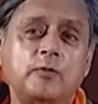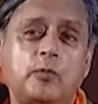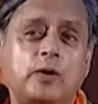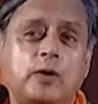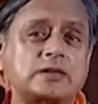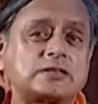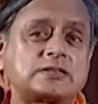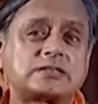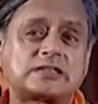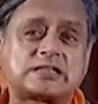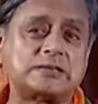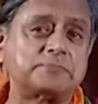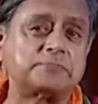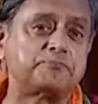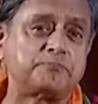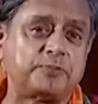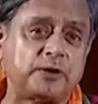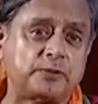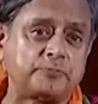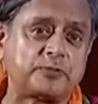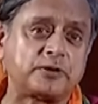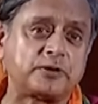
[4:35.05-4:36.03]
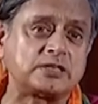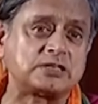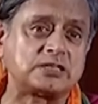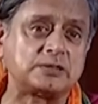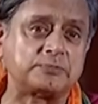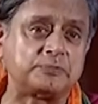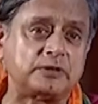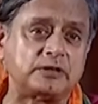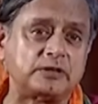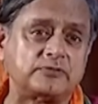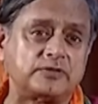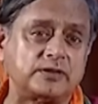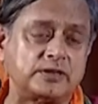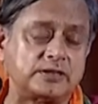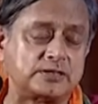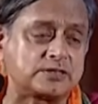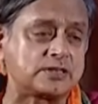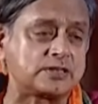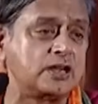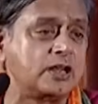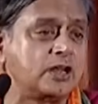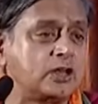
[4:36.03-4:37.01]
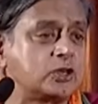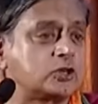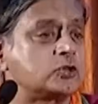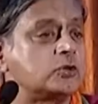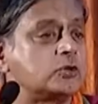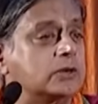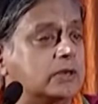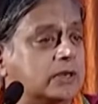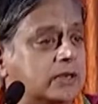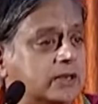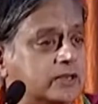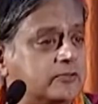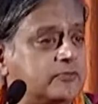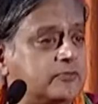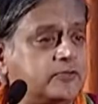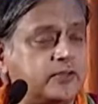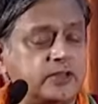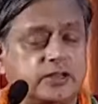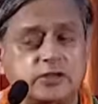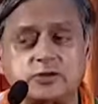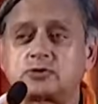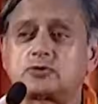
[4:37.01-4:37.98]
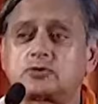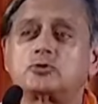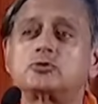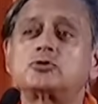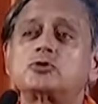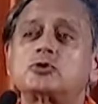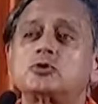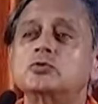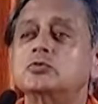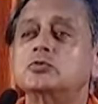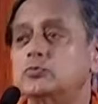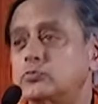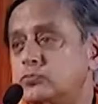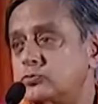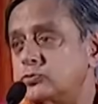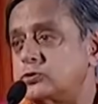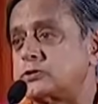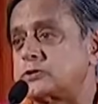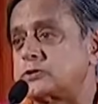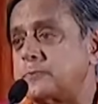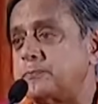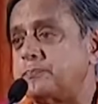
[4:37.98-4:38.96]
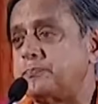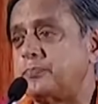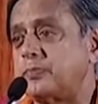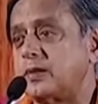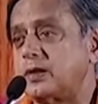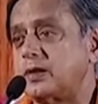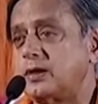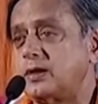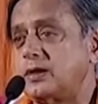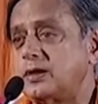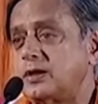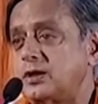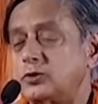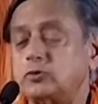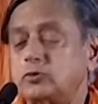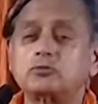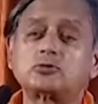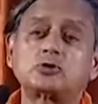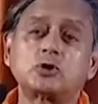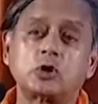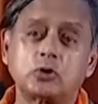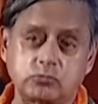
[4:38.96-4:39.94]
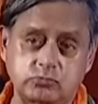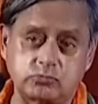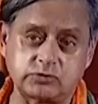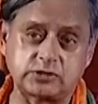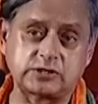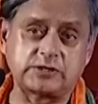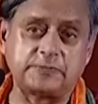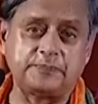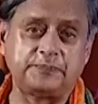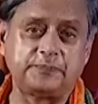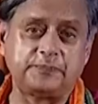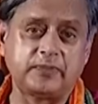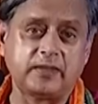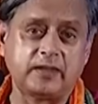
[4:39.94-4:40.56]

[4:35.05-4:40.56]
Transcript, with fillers: one simple principle of his to live is to choose. You chose.